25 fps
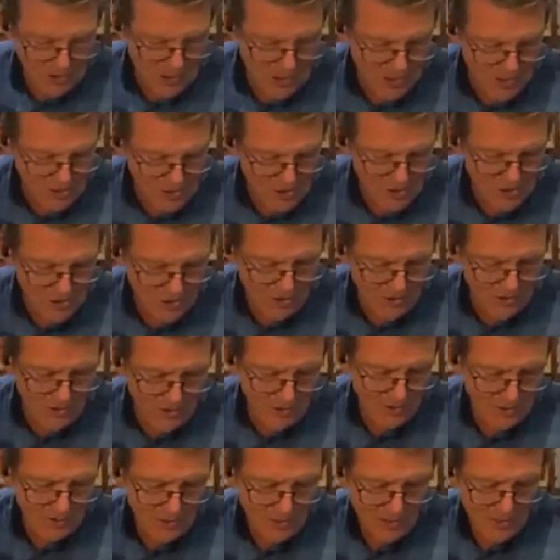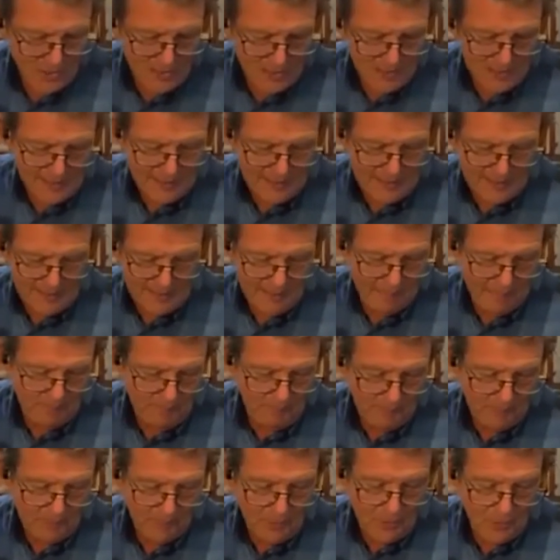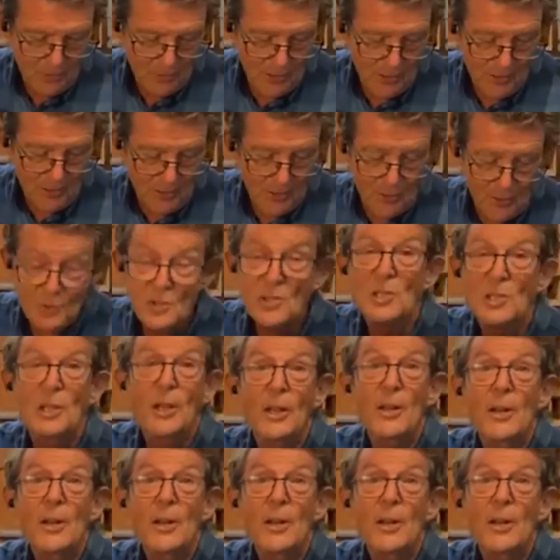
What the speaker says: I'll show you. You can use